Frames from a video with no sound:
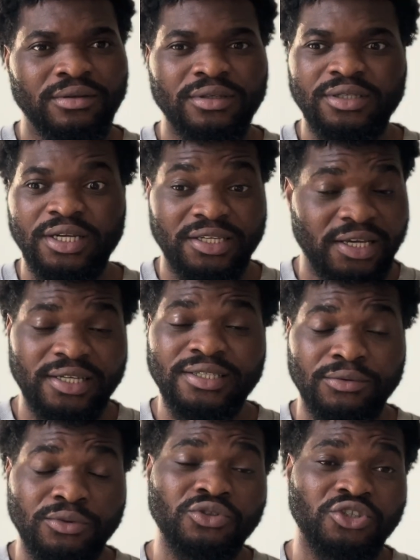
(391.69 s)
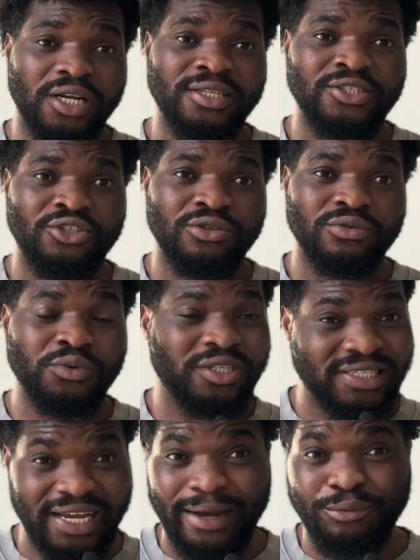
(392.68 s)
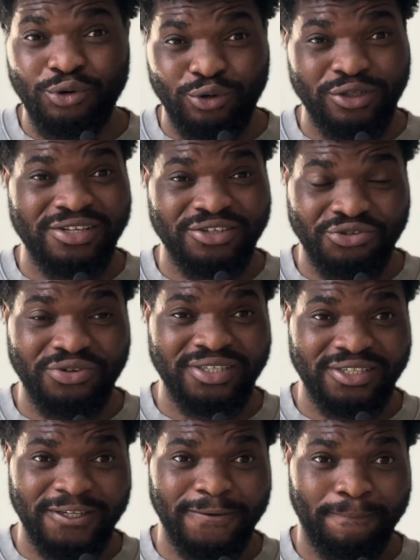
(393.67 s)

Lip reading: He said, yes, I want to challenge you, which is absolutely interesting.